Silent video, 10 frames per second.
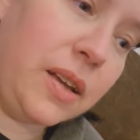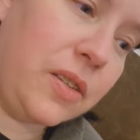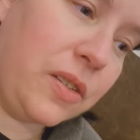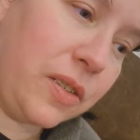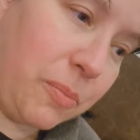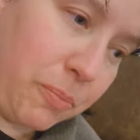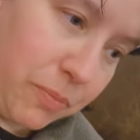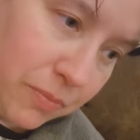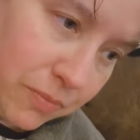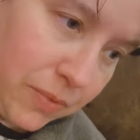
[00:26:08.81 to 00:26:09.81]
Just,
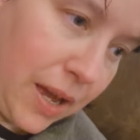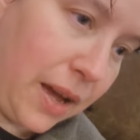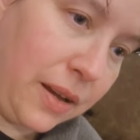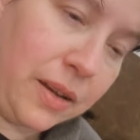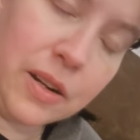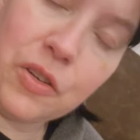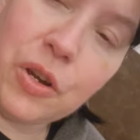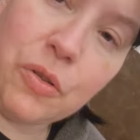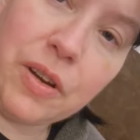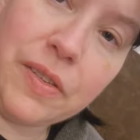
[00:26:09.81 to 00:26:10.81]
yeah, going to
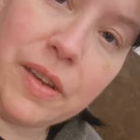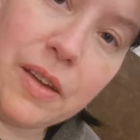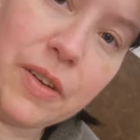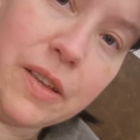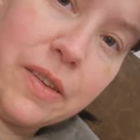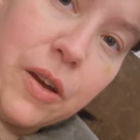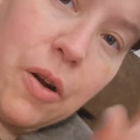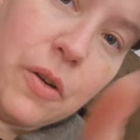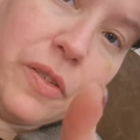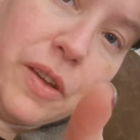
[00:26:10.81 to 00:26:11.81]
chill the rest of the evening. So
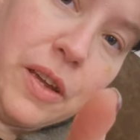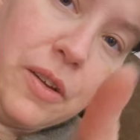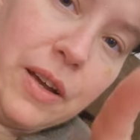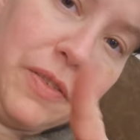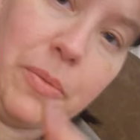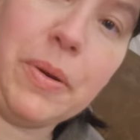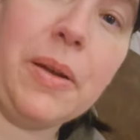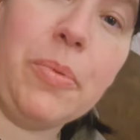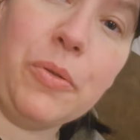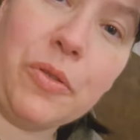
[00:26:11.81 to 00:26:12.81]
I'll see you lovely
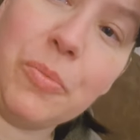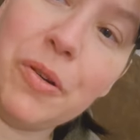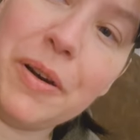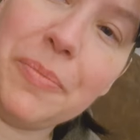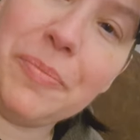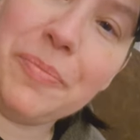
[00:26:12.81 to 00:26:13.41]
people tomorrow.